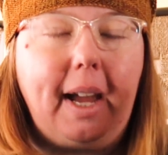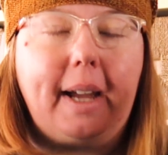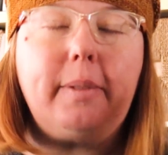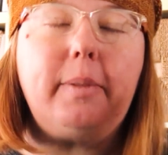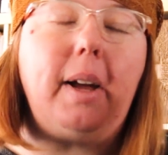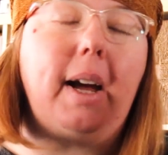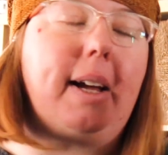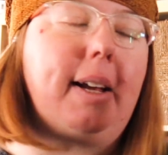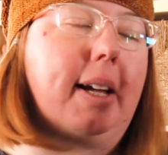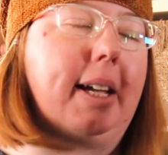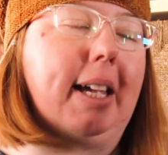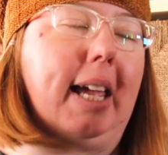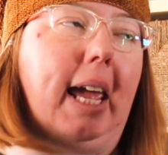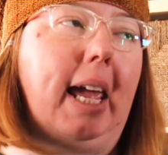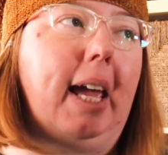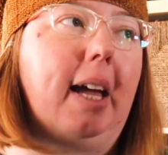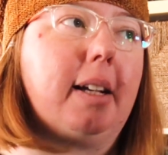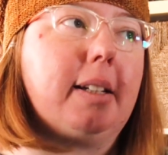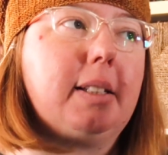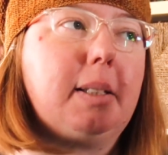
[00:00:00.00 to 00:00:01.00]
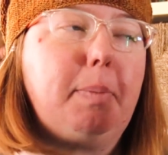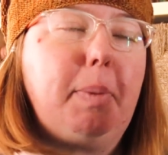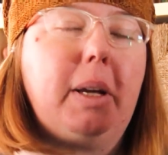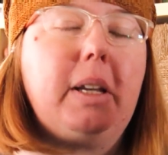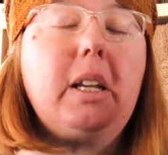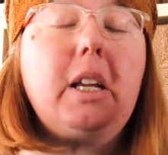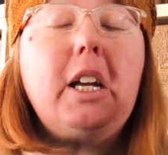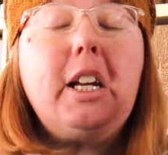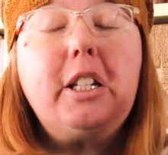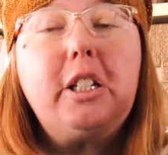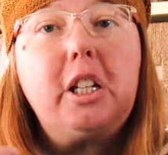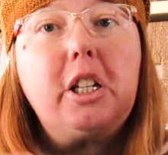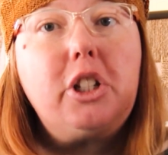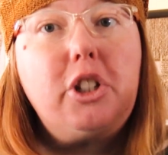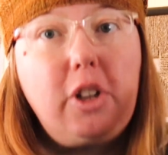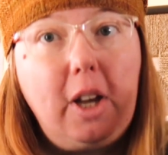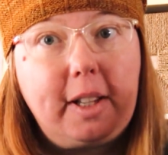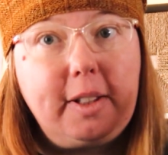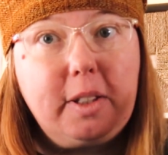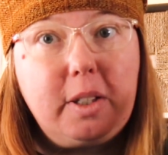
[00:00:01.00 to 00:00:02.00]
But to
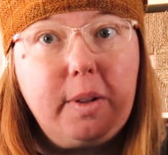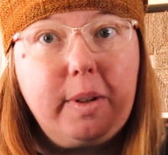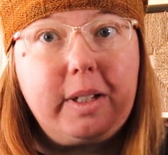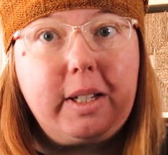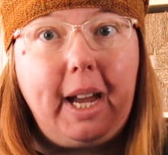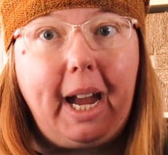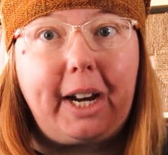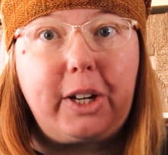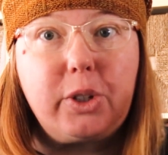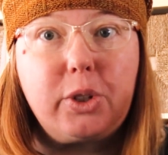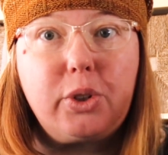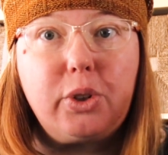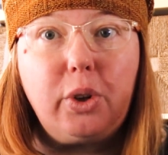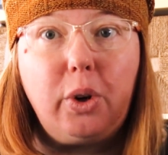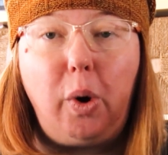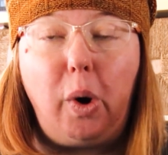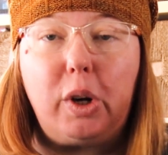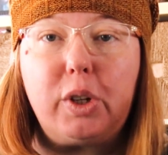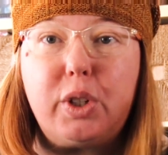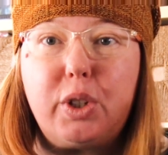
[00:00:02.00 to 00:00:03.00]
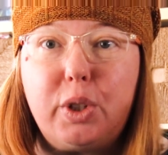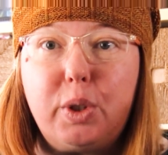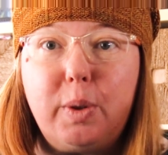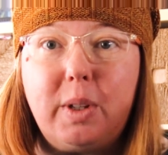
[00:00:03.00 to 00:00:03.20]
just do a texture or just